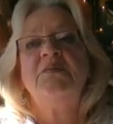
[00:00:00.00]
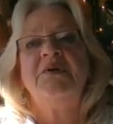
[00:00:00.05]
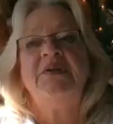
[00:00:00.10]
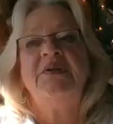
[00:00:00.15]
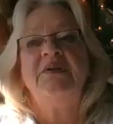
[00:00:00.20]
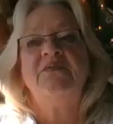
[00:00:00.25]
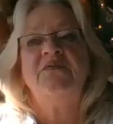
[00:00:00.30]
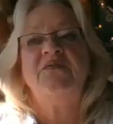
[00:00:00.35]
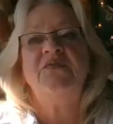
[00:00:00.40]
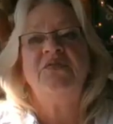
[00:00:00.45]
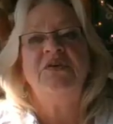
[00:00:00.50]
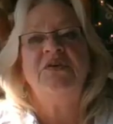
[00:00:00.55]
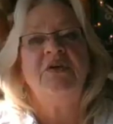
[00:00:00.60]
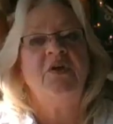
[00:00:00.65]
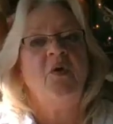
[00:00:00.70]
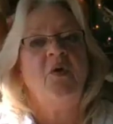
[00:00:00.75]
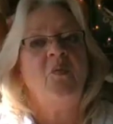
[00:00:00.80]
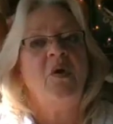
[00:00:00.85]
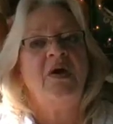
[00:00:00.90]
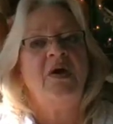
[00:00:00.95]
But if
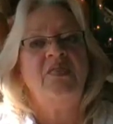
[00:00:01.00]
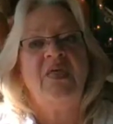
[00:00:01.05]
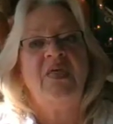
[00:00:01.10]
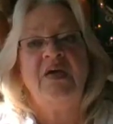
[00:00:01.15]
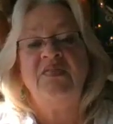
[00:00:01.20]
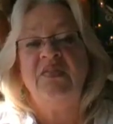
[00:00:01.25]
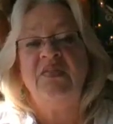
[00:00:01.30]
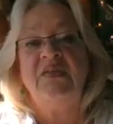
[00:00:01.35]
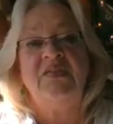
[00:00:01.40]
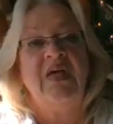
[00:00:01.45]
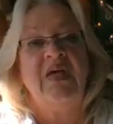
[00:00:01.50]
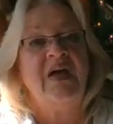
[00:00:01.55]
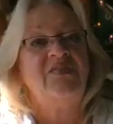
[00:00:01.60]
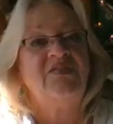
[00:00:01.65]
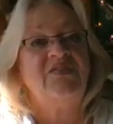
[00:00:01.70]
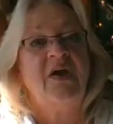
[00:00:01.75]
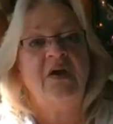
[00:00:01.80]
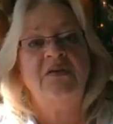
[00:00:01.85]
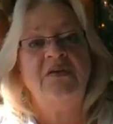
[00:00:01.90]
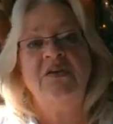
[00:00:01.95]
you know what that then
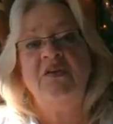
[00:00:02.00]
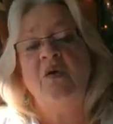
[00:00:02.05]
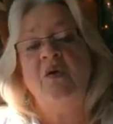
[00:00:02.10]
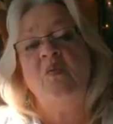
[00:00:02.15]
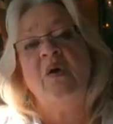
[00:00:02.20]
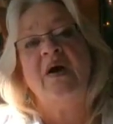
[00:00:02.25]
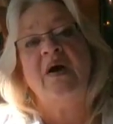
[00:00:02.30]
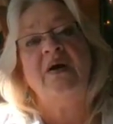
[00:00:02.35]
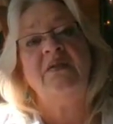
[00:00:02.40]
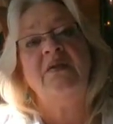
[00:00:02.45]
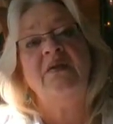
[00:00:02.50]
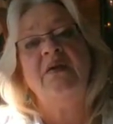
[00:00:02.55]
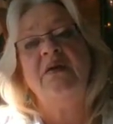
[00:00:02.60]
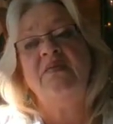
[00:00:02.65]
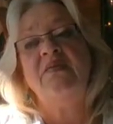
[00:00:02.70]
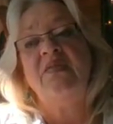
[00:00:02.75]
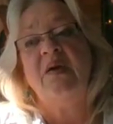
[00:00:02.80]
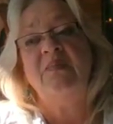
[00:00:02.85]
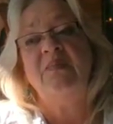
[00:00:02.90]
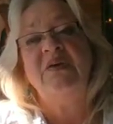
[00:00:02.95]
that's how, you know what
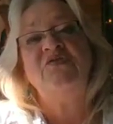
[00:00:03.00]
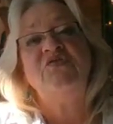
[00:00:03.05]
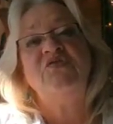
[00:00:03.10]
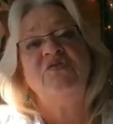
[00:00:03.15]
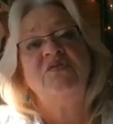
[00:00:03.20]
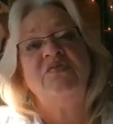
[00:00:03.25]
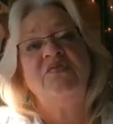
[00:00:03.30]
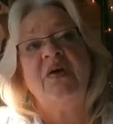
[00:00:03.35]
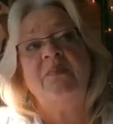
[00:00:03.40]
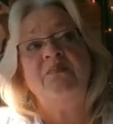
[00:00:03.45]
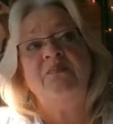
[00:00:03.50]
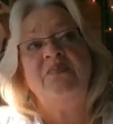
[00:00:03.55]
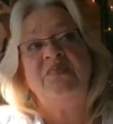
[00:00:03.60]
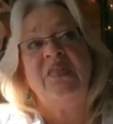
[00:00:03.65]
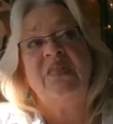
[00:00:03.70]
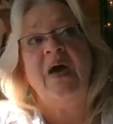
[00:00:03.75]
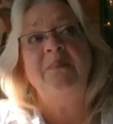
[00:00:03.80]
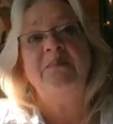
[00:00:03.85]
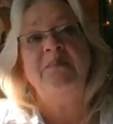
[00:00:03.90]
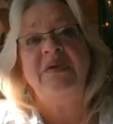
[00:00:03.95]
that makes you that
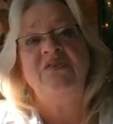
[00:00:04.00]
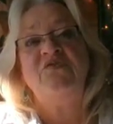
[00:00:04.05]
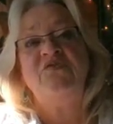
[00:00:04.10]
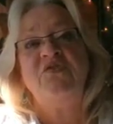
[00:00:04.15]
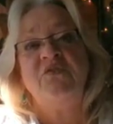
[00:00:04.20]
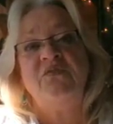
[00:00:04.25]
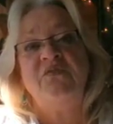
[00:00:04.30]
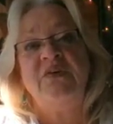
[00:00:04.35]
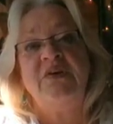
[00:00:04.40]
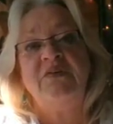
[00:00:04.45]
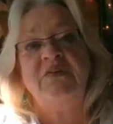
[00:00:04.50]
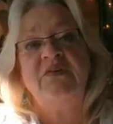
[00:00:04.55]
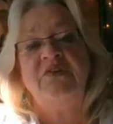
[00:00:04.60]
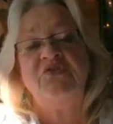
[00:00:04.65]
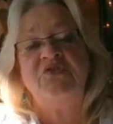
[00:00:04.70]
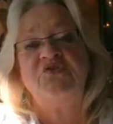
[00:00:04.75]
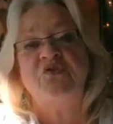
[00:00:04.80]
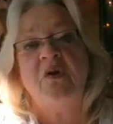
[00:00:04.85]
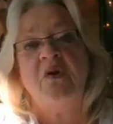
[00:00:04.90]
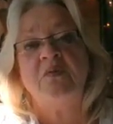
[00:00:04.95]
that means you're a very
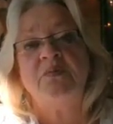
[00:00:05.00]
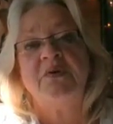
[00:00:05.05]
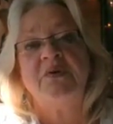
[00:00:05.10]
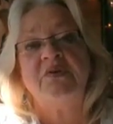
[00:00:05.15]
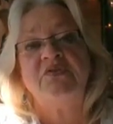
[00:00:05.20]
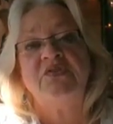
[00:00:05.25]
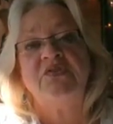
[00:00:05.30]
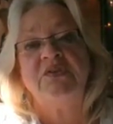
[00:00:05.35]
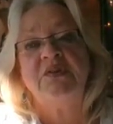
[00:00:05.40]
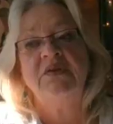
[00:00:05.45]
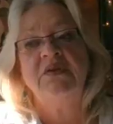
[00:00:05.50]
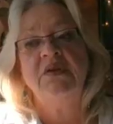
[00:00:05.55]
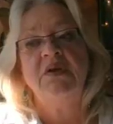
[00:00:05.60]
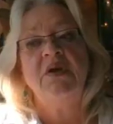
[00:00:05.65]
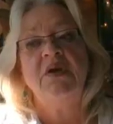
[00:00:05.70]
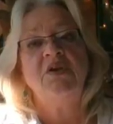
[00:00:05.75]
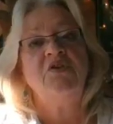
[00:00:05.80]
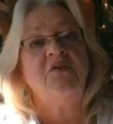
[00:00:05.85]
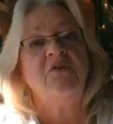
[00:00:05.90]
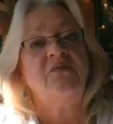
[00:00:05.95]
very strong person.
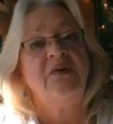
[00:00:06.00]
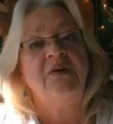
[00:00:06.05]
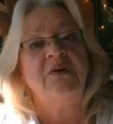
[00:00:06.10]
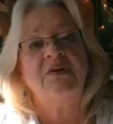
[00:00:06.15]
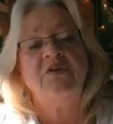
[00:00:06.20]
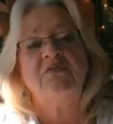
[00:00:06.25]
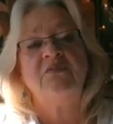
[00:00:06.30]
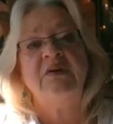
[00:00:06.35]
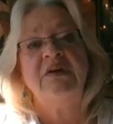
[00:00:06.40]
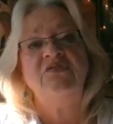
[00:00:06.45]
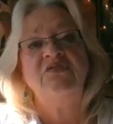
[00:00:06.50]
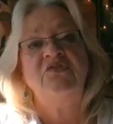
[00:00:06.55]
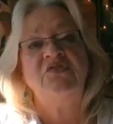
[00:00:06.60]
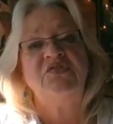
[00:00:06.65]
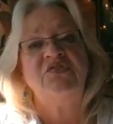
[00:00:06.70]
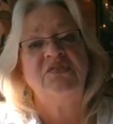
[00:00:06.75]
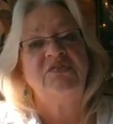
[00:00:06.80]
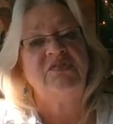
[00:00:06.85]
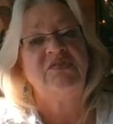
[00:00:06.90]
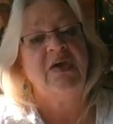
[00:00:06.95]
You're very
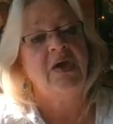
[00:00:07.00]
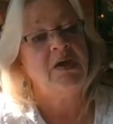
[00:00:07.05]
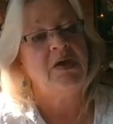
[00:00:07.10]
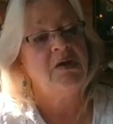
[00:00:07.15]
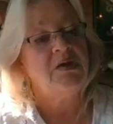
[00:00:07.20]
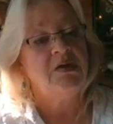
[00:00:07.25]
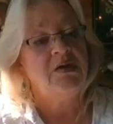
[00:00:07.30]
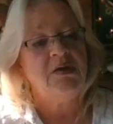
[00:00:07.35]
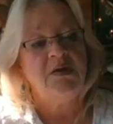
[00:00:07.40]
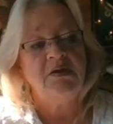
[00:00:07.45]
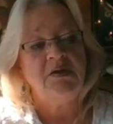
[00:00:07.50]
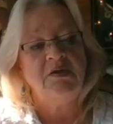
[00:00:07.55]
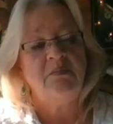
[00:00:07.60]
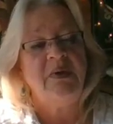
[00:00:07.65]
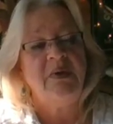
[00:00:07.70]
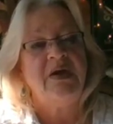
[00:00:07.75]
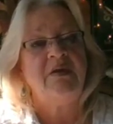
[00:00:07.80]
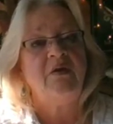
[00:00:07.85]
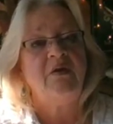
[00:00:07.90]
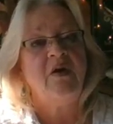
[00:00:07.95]
courageous to say, no
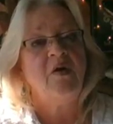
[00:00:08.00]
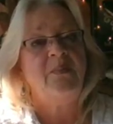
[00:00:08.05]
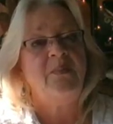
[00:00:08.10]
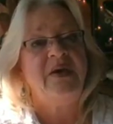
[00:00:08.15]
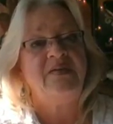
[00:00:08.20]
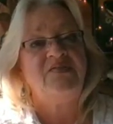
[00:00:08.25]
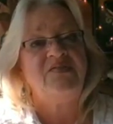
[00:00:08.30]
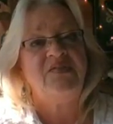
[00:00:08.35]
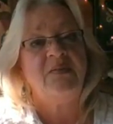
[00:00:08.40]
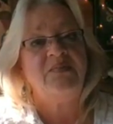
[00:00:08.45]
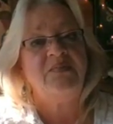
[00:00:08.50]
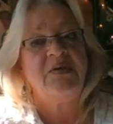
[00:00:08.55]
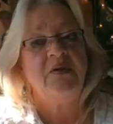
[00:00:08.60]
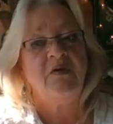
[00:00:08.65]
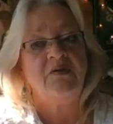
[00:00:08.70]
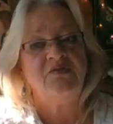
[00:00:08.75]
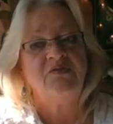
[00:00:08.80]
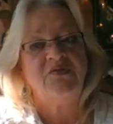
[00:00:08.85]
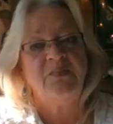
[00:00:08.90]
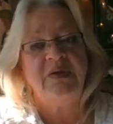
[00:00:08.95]
matter how bad something
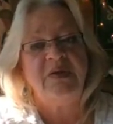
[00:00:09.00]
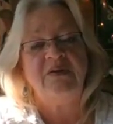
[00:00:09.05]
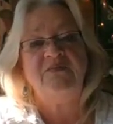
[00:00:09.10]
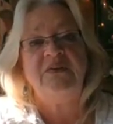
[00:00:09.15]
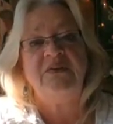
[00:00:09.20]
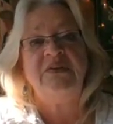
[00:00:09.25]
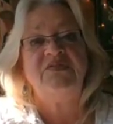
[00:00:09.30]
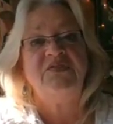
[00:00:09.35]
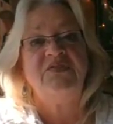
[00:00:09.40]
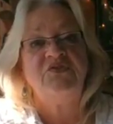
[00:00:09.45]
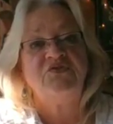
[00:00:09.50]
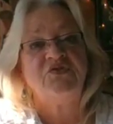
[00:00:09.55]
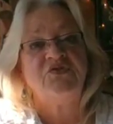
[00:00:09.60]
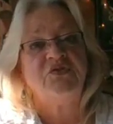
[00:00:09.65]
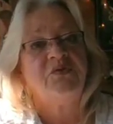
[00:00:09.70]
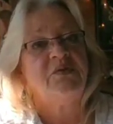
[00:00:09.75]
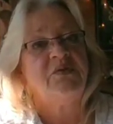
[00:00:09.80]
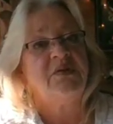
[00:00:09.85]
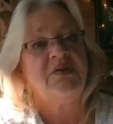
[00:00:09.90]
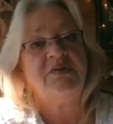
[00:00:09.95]
hurts me, if it isn't
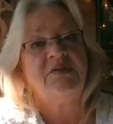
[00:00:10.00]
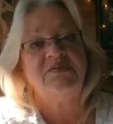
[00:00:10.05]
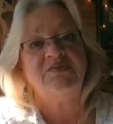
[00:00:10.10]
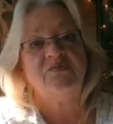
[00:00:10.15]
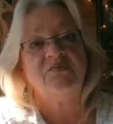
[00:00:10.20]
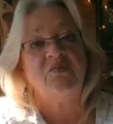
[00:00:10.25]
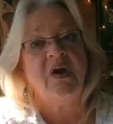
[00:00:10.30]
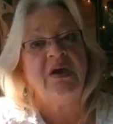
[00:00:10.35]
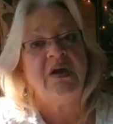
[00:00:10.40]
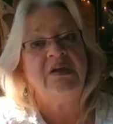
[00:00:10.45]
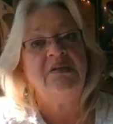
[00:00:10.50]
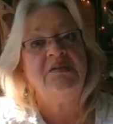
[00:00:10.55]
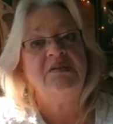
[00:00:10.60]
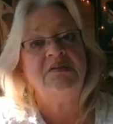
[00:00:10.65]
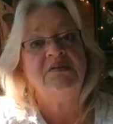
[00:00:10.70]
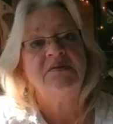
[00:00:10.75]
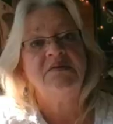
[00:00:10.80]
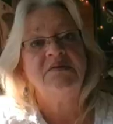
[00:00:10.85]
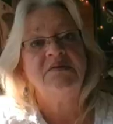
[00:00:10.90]
true and it isn't right,